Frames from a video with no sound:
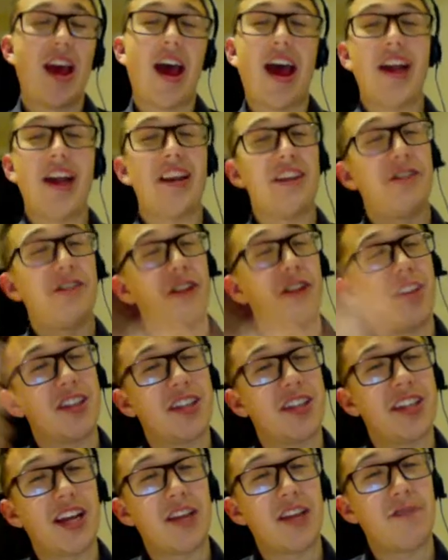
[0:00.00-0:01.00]
and if you like
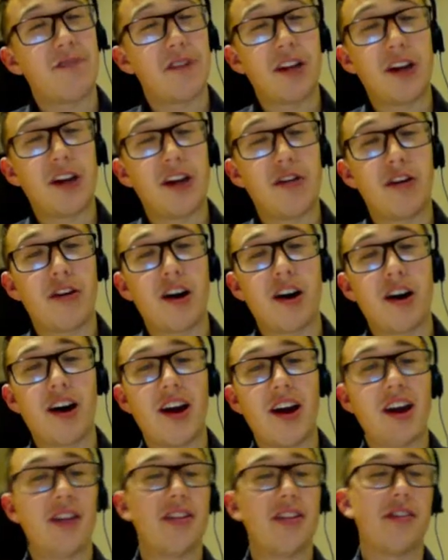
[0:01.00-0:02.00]
today's video,
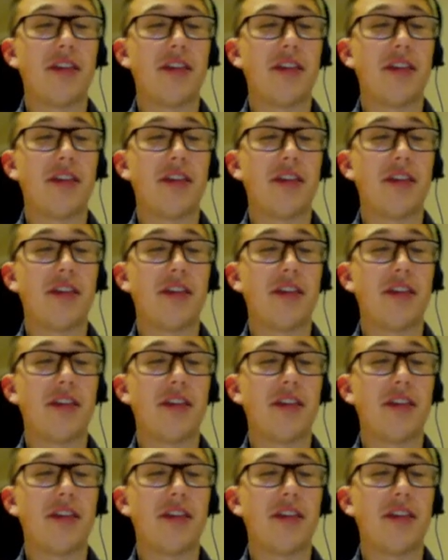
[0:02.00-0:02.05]
guys,